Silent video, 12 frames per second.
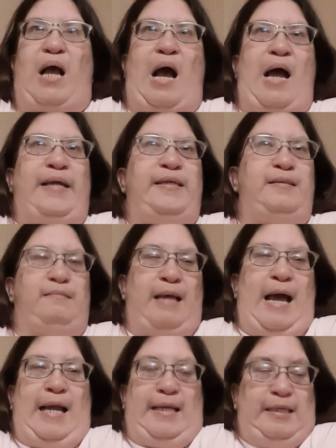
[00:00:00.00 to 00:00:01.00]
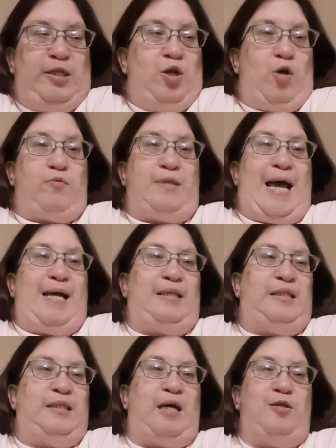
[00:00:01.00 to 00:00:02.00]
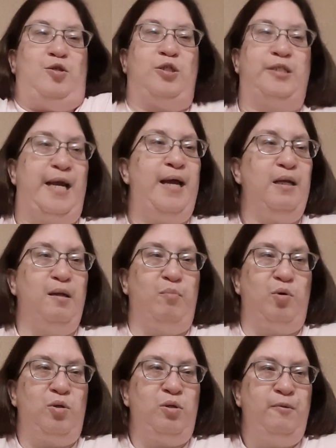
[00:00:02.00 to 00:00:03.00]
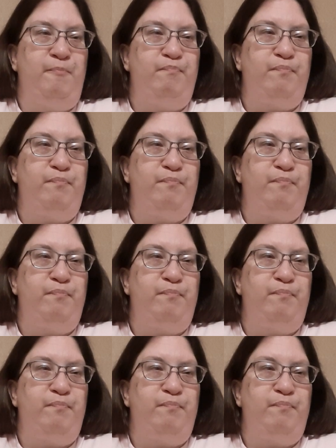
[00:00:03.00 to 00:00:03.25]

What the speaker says: that's understandable